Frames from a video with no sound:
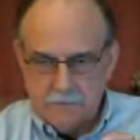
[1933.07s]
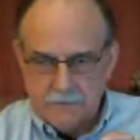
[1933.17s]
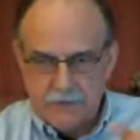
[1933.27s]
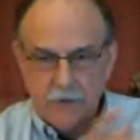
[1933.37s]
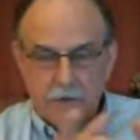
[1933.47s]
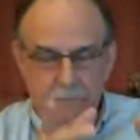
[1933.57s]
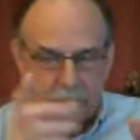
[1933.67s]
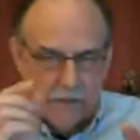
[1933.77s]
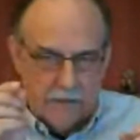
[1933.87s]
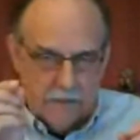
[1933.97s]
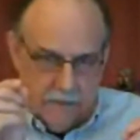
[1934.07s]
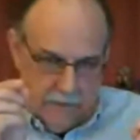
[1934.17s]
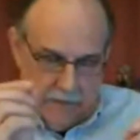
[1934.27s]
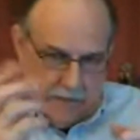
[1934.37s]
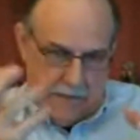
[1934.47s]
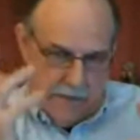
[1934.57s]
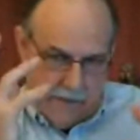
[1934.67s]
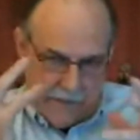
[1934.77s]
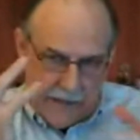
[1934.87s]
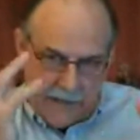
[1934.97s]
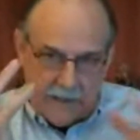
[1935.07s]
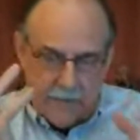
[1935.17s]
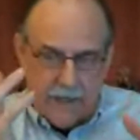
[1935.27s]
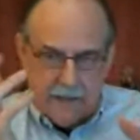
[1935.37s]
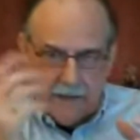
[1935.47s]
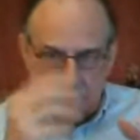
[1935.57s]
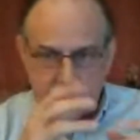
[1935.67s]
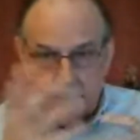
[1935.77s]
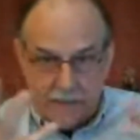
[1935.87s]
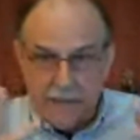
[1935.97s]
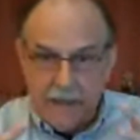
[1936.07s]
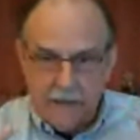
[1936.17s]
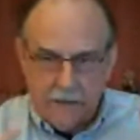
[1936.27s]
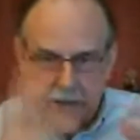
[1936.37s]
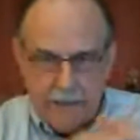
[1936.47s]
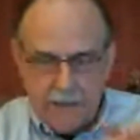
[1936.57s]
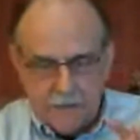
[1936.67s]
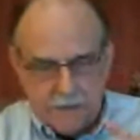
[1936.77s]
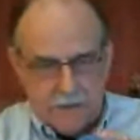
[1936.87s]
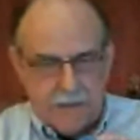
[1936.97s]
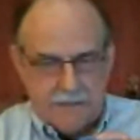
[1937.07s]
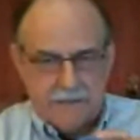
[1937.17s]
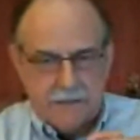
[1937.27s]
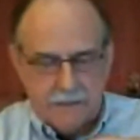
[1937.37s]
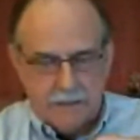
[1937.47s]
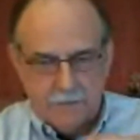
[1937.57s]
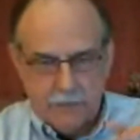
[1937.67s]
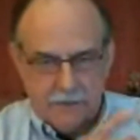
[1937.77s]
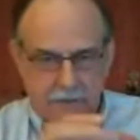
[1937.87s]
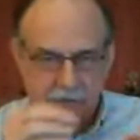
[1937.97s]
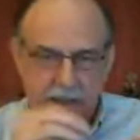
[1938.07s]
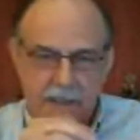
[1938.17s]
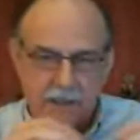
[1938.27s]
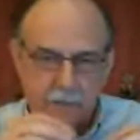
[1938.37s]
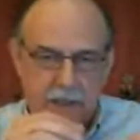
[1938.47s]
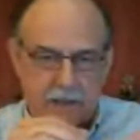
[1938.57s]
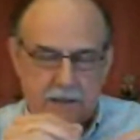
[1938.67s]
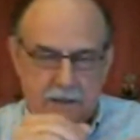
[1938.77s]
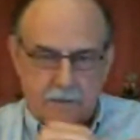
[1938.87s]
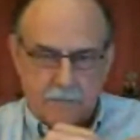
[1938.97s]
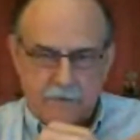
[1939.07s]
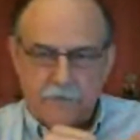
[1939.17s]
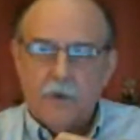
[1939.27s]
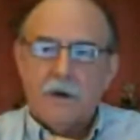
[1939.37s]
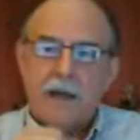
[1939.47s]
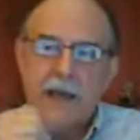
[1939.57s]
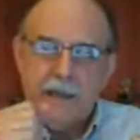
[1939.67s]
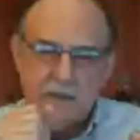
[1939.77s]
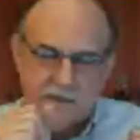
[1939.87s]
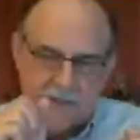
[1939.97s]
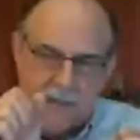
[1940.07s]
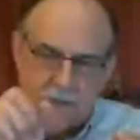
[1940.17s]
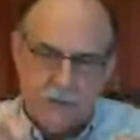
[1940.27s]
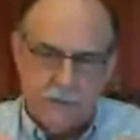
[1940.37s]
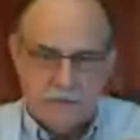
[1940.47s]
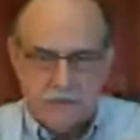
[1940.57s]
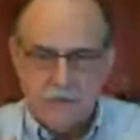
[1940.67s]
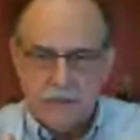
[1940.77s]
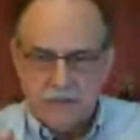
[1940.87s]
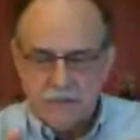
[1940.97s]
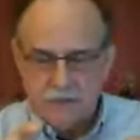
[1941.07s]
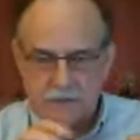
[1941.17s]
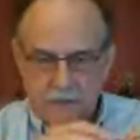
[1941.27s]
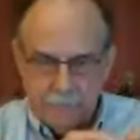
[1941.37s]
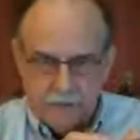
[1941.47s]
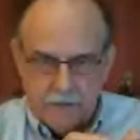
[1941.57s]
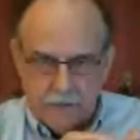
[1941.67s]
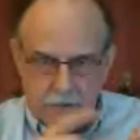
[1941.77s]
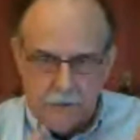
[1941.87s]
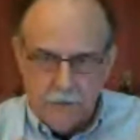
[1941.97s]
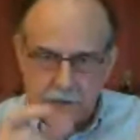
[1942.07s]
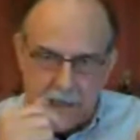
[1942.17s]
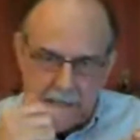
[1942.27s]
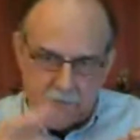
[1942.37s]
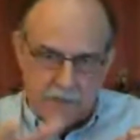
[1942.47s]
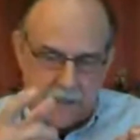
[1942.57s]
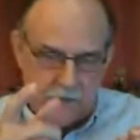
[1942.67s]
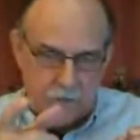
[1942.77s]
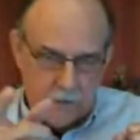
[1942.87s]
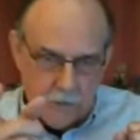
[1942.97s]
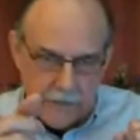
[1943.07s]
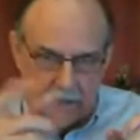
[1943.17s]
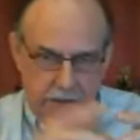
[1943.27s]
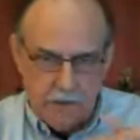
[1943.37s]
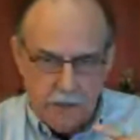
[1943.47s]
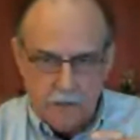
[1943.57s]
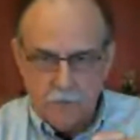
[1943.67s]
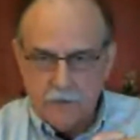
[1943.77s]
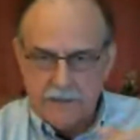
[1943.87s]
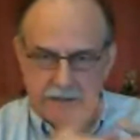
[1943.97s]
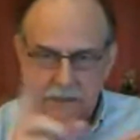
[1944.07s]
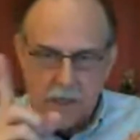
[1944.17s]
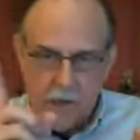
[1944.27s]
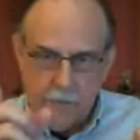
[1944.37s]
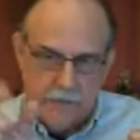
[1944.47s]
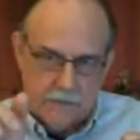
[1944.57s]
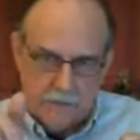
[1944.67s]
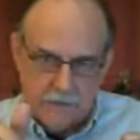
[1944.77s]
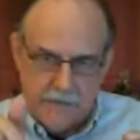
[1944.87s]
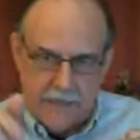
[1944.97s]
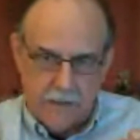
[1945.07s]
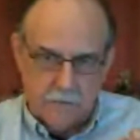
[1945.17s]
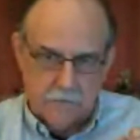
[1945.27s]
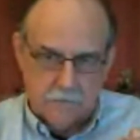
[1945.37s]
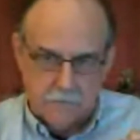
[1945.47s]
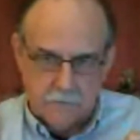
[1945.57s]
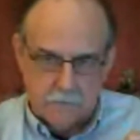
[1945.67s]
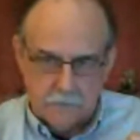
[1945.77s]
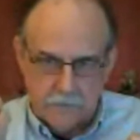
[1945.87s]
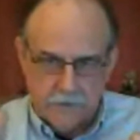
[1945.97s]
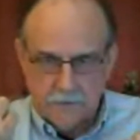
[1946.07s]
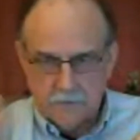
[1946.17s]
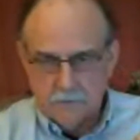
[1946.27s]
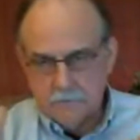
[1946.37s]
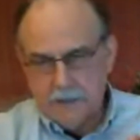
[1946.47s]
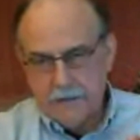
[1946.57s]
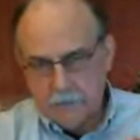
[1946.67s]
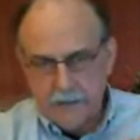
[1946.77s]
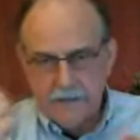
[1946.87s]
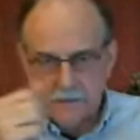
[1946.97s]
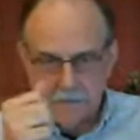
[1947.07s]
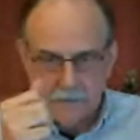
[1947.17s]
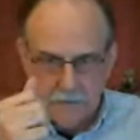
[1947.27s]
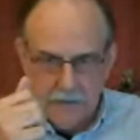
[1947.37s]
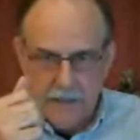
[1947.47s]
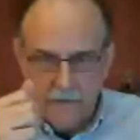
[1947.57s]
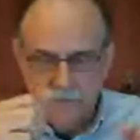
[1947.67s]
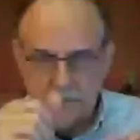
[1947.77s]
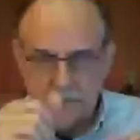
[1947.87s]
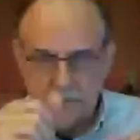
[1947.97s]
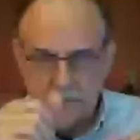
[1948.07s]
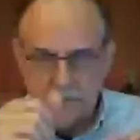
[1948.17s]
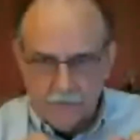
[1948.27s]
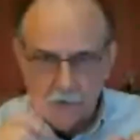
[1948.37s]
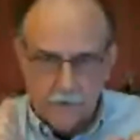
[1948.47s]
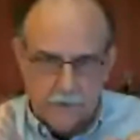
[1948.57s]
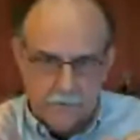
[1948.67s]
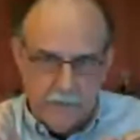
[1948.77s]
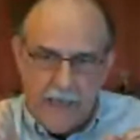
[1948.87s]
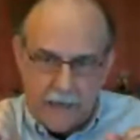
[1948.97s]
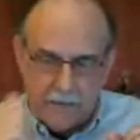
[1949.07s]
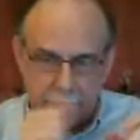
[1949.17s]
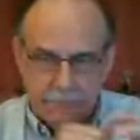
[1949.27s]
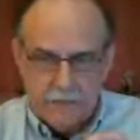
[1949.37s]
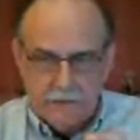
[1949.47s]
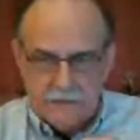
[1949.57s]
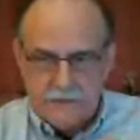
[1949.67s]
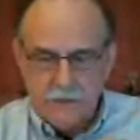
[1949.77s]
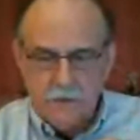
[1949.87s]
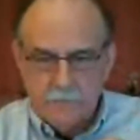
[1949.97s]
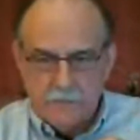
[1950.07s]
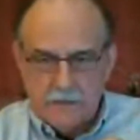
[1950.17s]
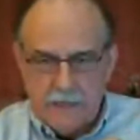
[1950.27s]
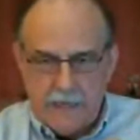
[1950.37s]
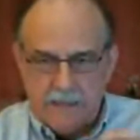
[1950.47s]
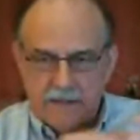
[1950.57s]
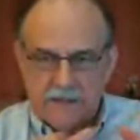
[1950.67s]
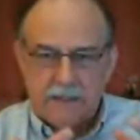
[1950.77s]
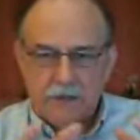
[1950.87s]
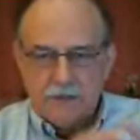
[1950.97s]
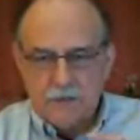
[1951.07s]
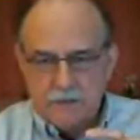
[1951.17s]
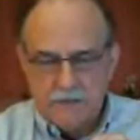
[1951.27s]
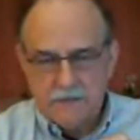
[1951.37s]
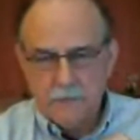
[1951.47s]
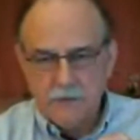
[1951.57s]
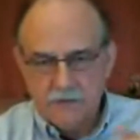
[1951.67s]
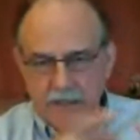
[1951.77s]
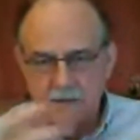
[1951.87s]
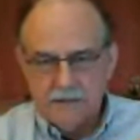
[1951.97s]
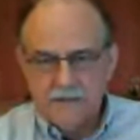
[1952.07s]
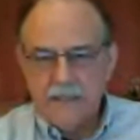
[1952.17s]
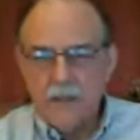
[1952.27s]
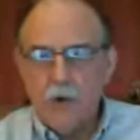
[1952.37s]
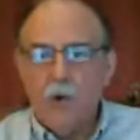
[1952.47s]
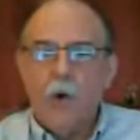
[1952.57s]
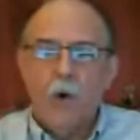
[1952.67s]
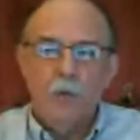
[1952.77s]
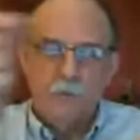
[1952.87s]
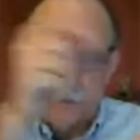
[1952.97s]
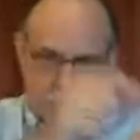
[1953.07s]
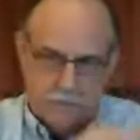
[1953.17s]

So thinking about it, and I got an A on the class, thank God, but thinking about it, before I send you instructions, you and I have got to agree on what is up, down, my right, left, forward, and back. So I can send you instructions and say, well, take this thing, go over.